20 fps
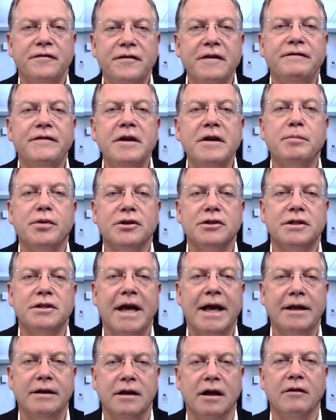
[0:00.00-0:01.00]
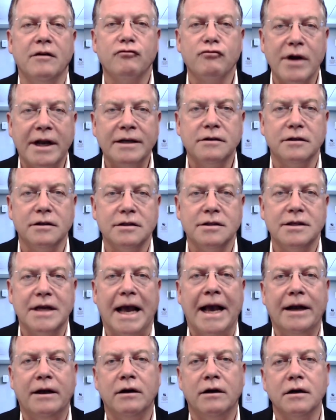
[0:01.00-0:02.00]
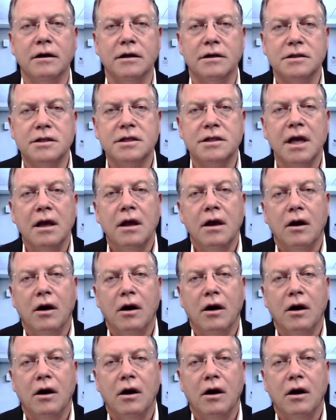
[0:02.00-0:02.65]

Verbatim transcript: 50% of rentals at Hertz